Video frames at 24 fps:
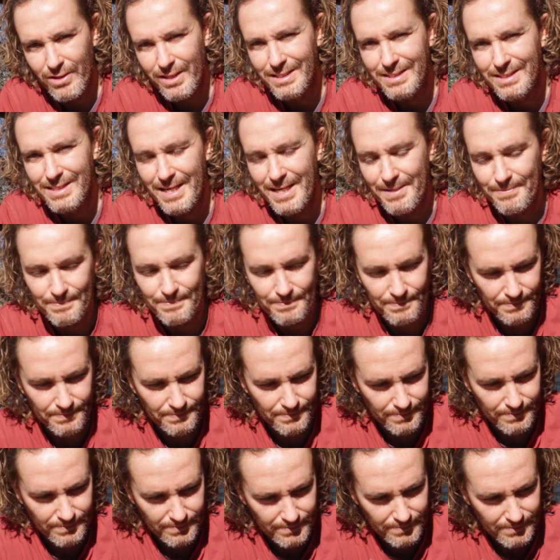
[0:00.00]
the same.
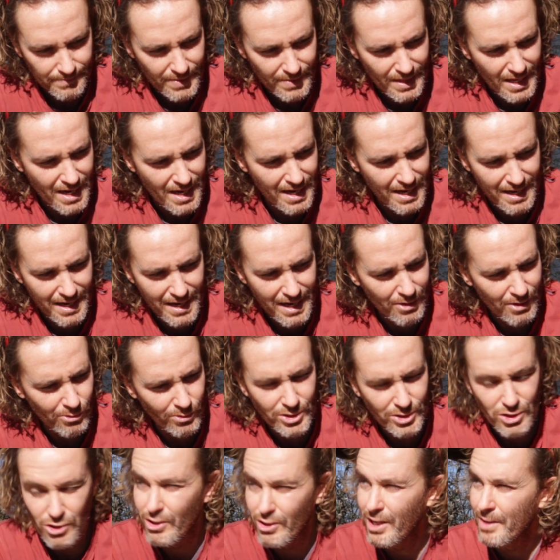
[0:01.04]
I
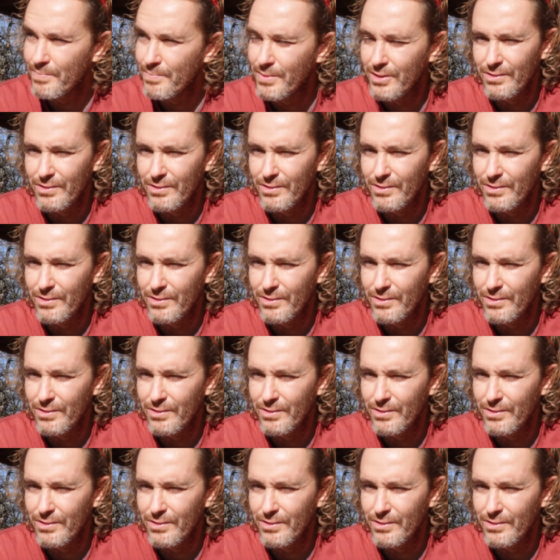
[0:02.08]
always look up